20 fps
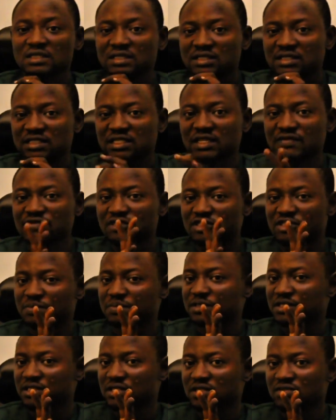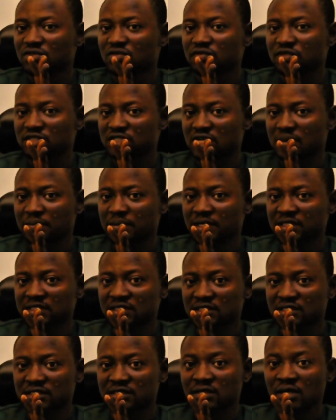70% of its
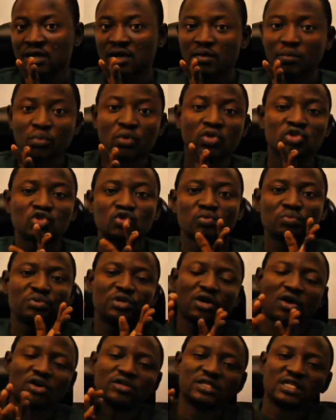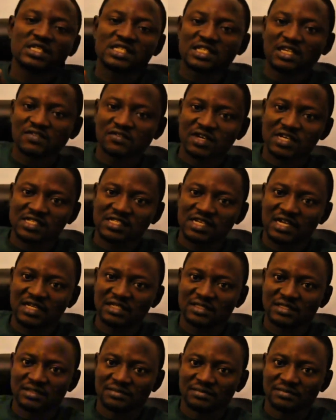capacity. But to be on the safer side,